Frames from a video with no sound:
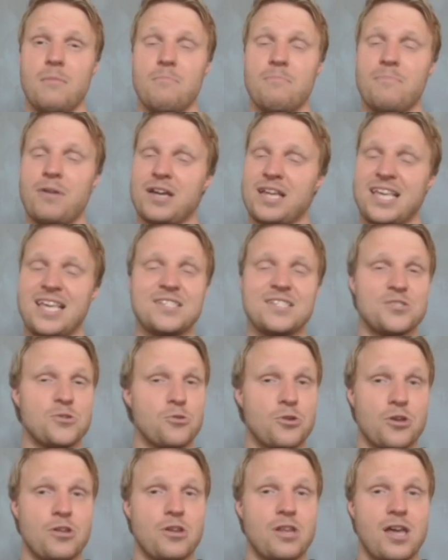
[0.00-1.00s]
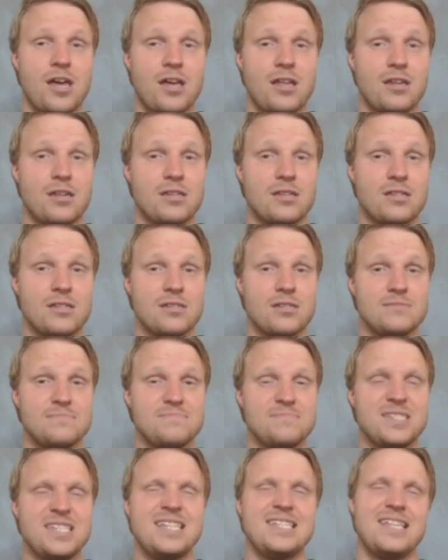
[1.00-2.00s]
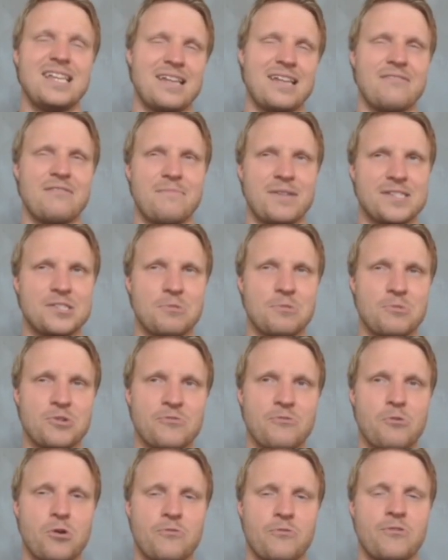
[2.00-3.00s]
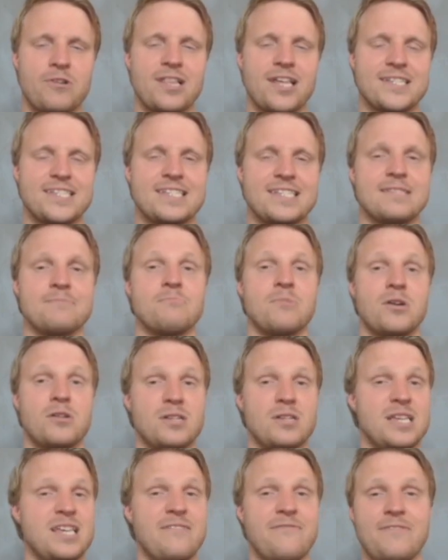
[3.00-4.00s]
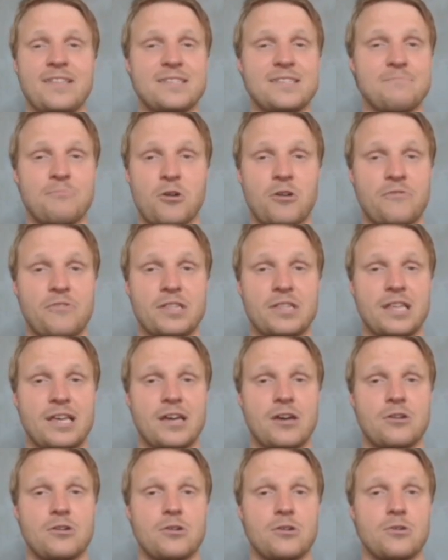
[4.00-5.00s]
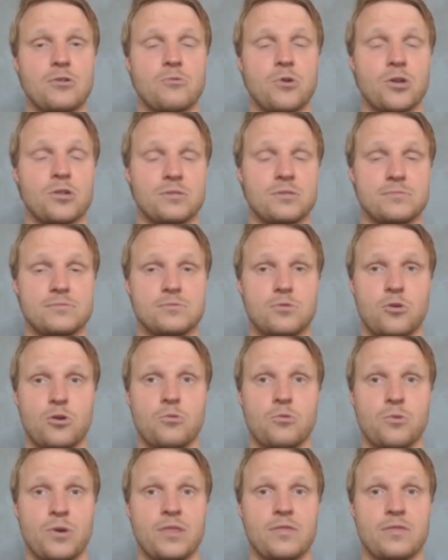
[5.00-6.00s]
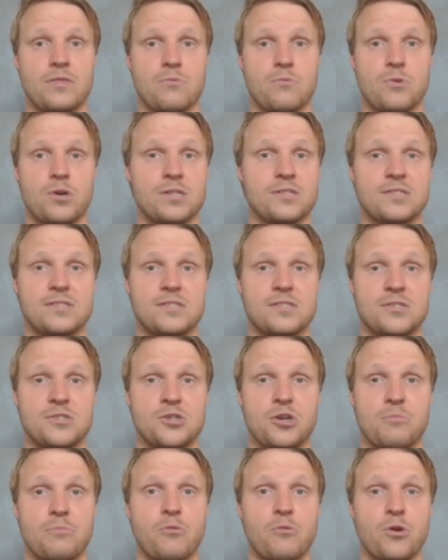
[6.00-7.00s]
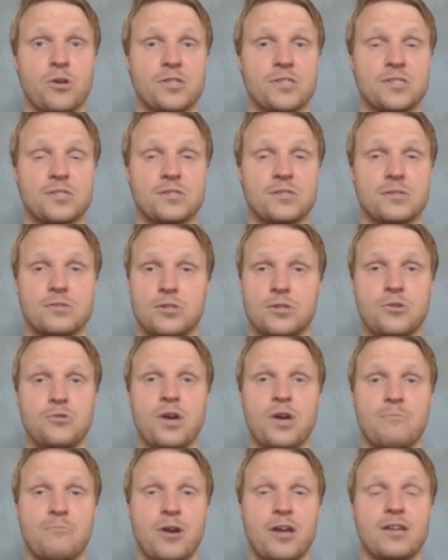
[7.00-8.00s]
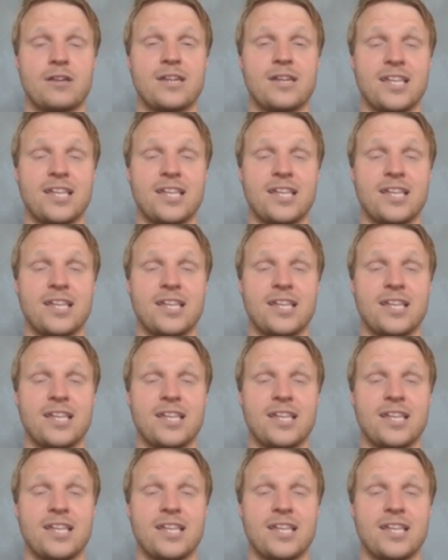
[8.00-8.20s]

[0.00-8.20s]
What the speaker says: But he's so good, and he didn't have the best numbers for Watford last season, but he fits perfectly under with what De Zerbi wants to do at Brighton.